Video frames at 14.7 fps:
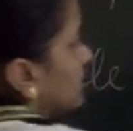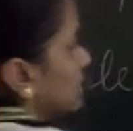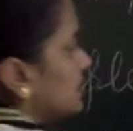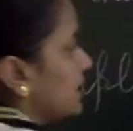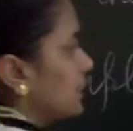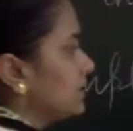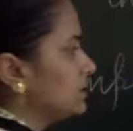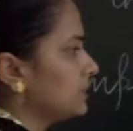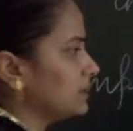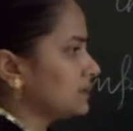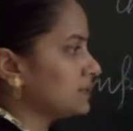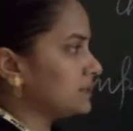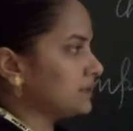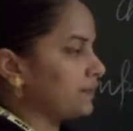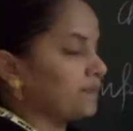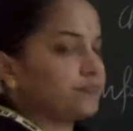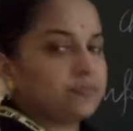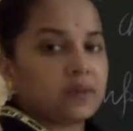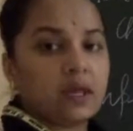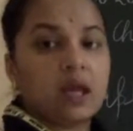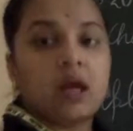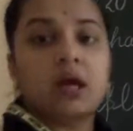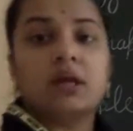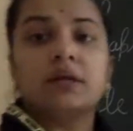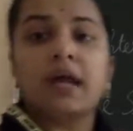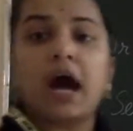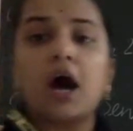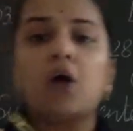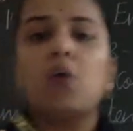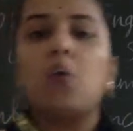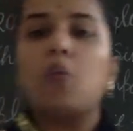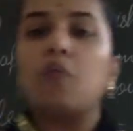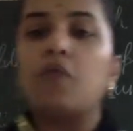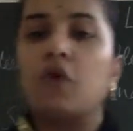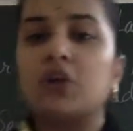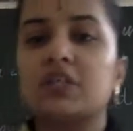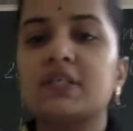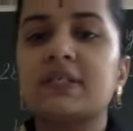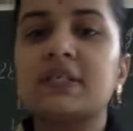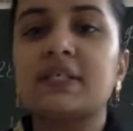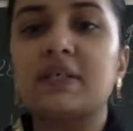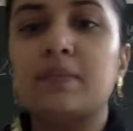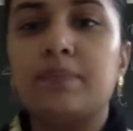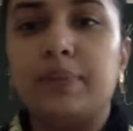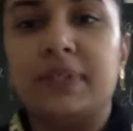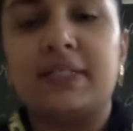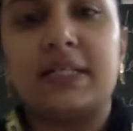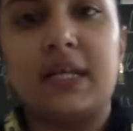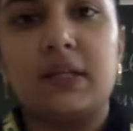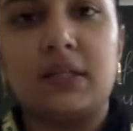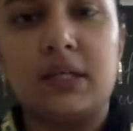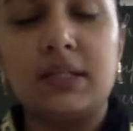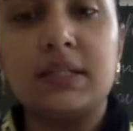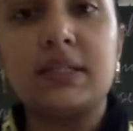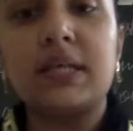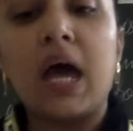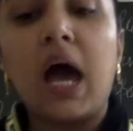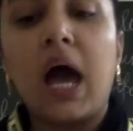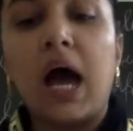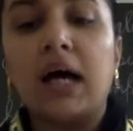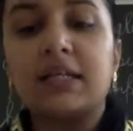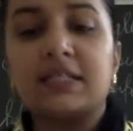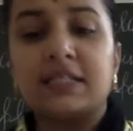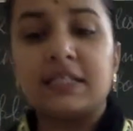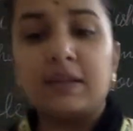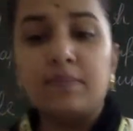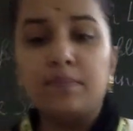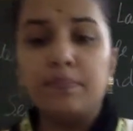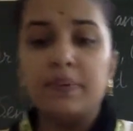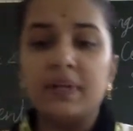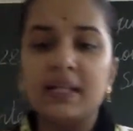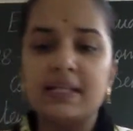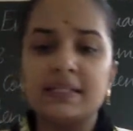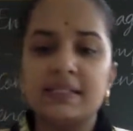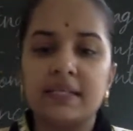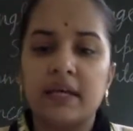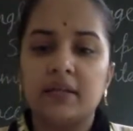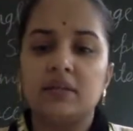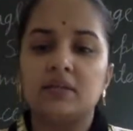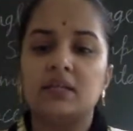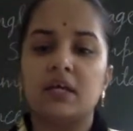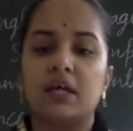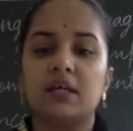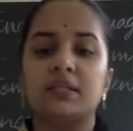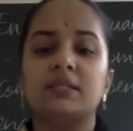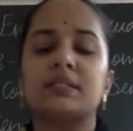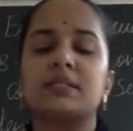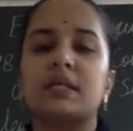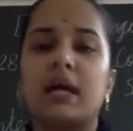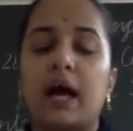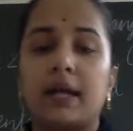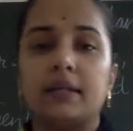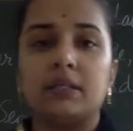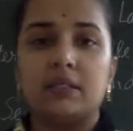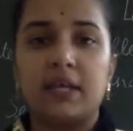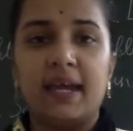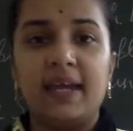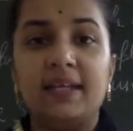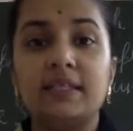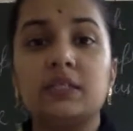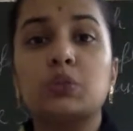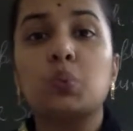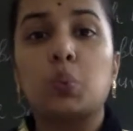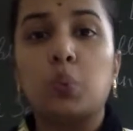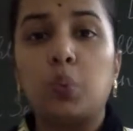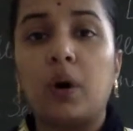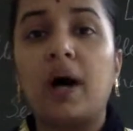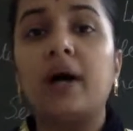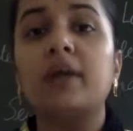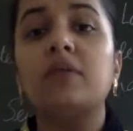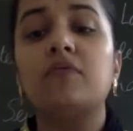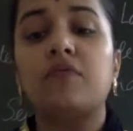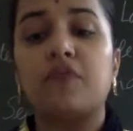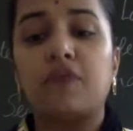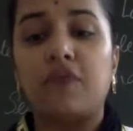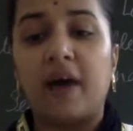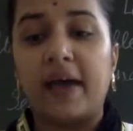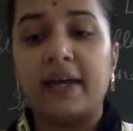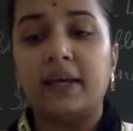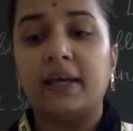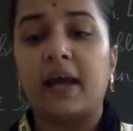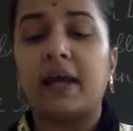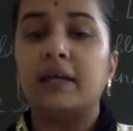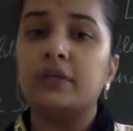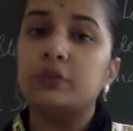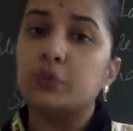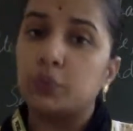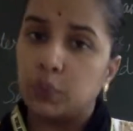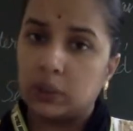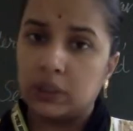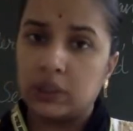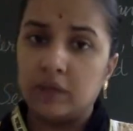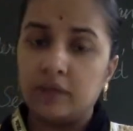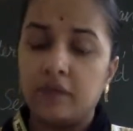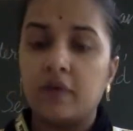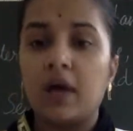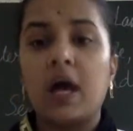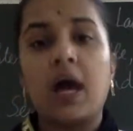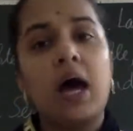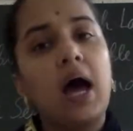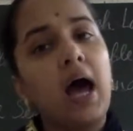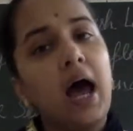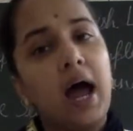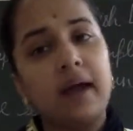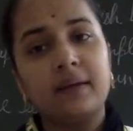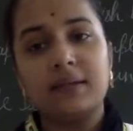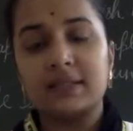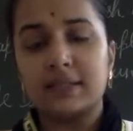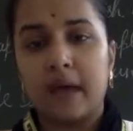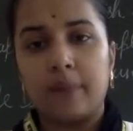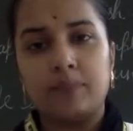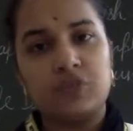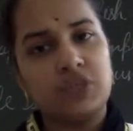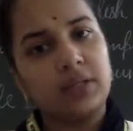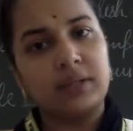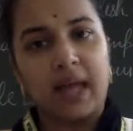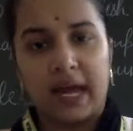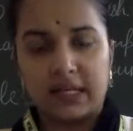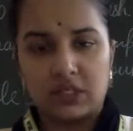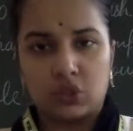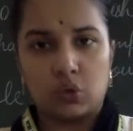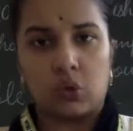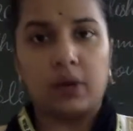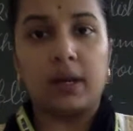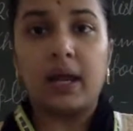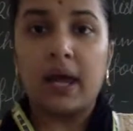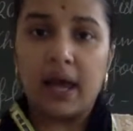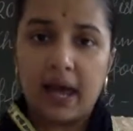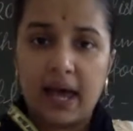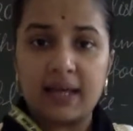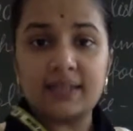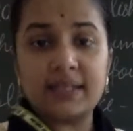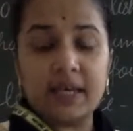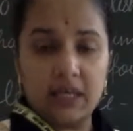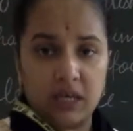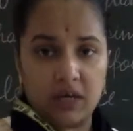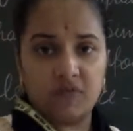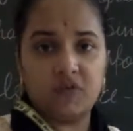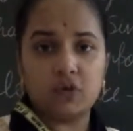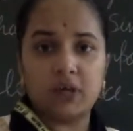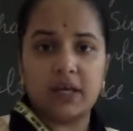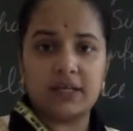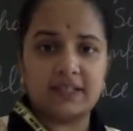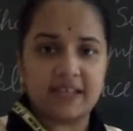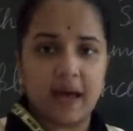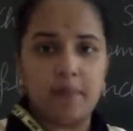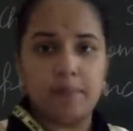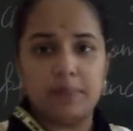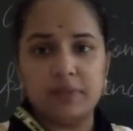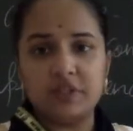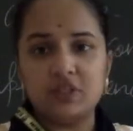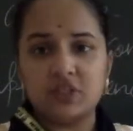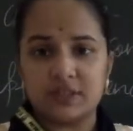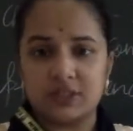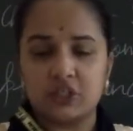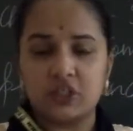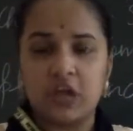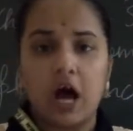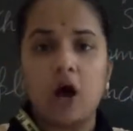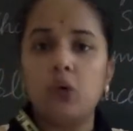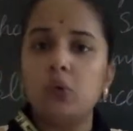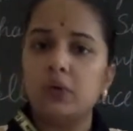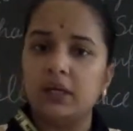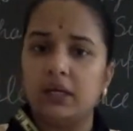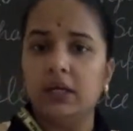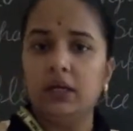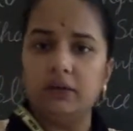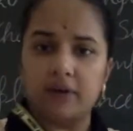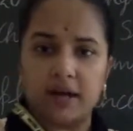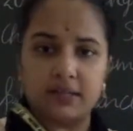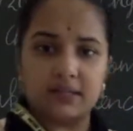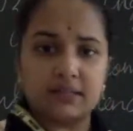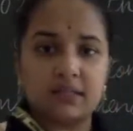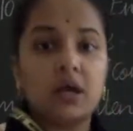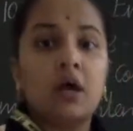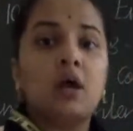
Sentence. Now, what is a simple sentence? A simple sentence contains one finite verb and the subject, that's all. As I gave you the example just now, he runs.